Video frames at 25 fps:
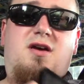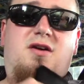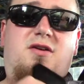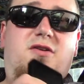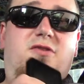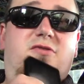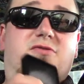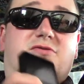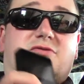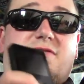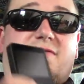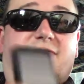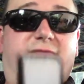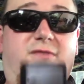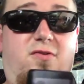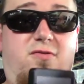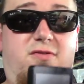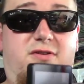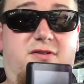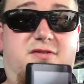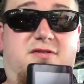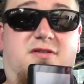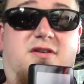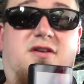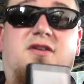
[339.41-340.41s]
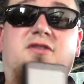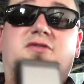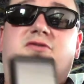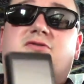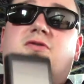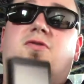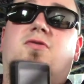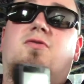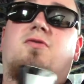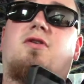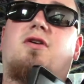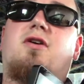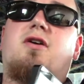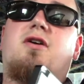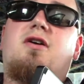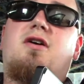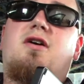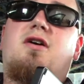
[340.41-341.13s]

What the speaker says: Use your phone as the controller.